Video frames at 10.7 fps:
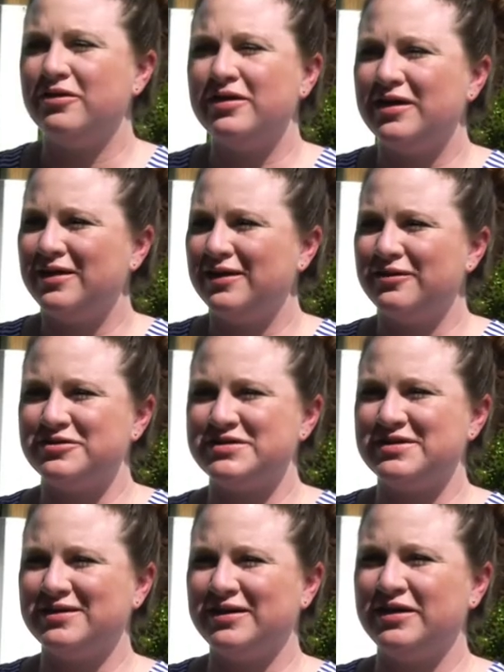know, the,
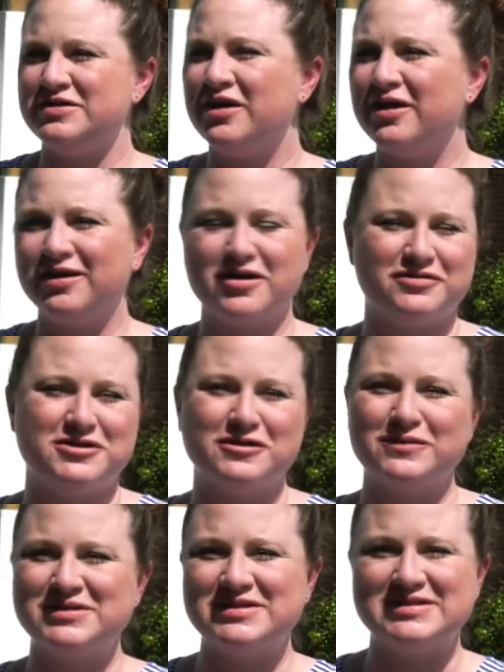there's a ton of golf
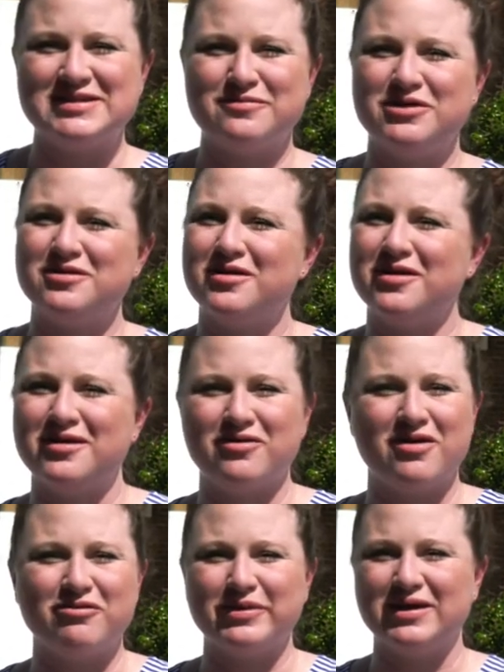tournaments this time of year. I know
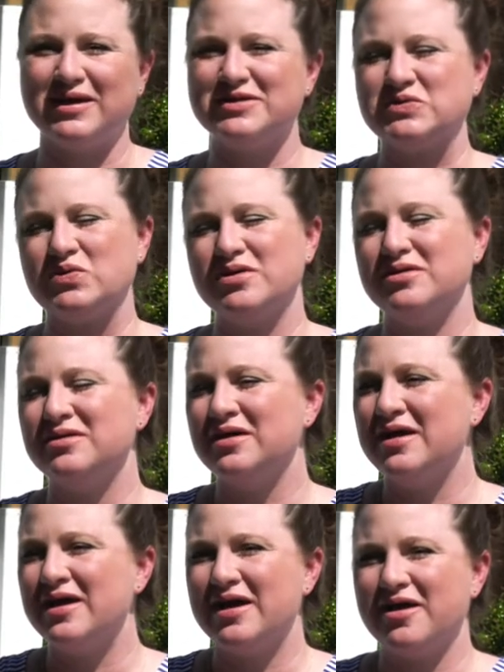everybody has one,
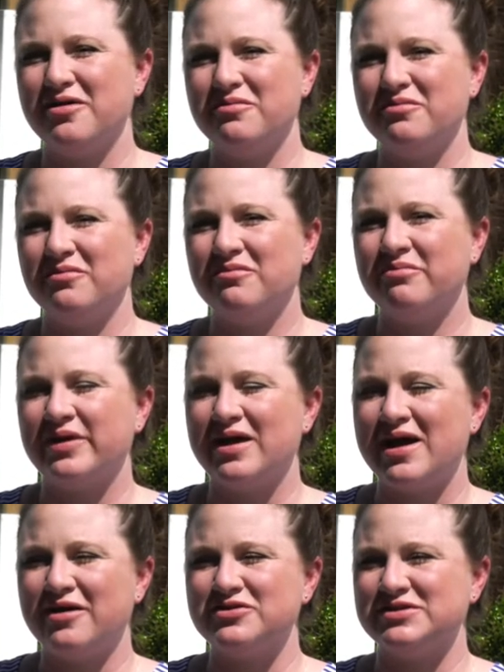um, but
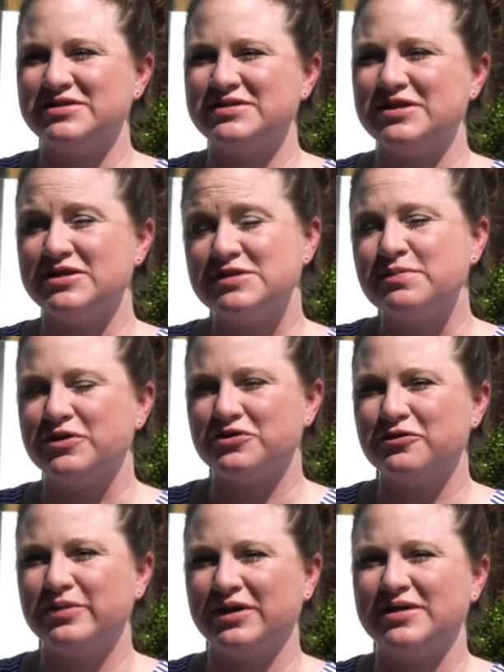ours is, is,
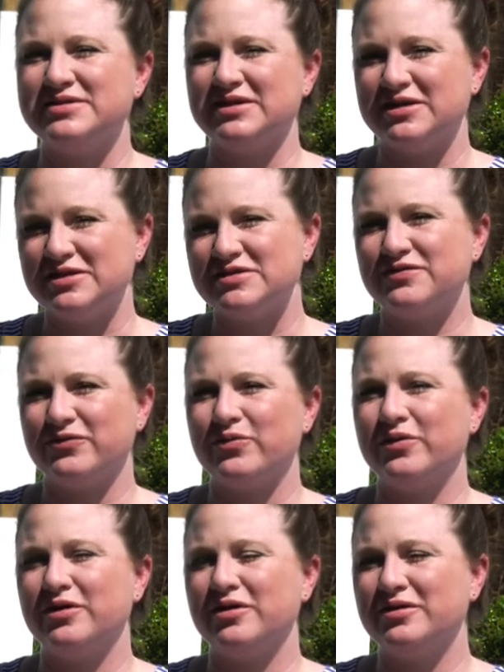special because it is
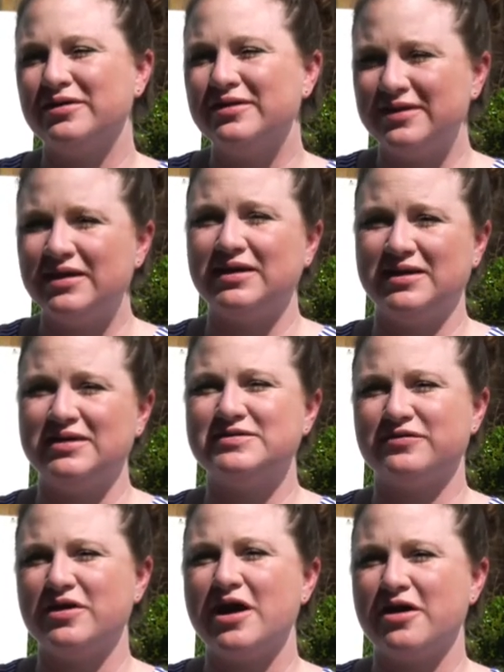for the kids,
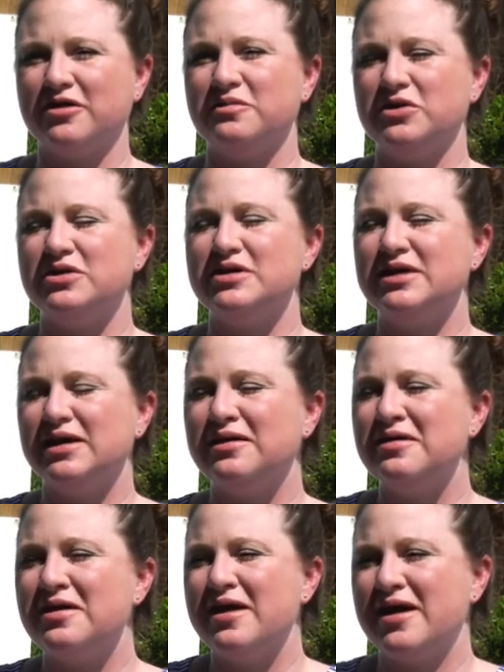for our community.
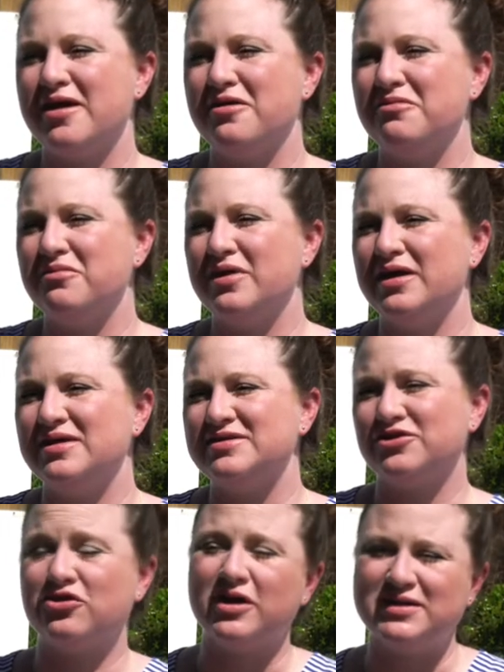Um, and it's
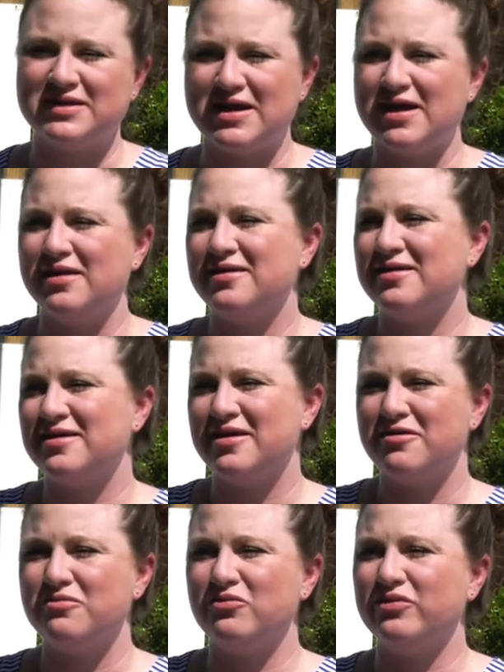a great day.
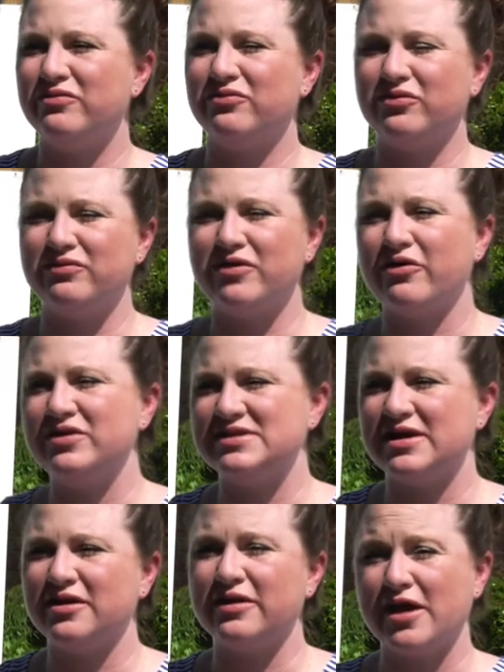Um, we've, we've always
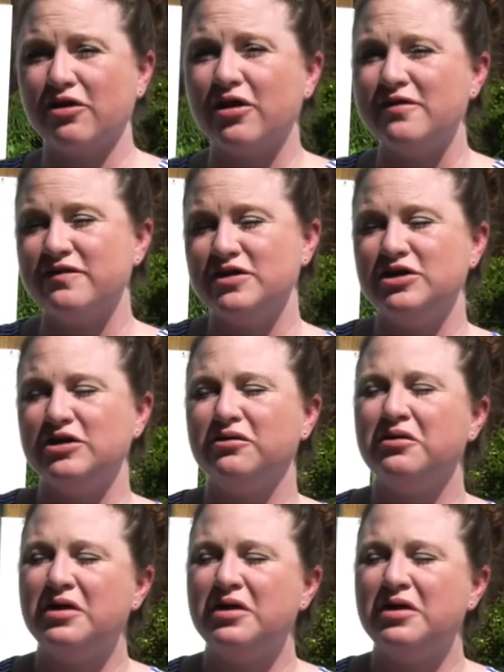had that great venue.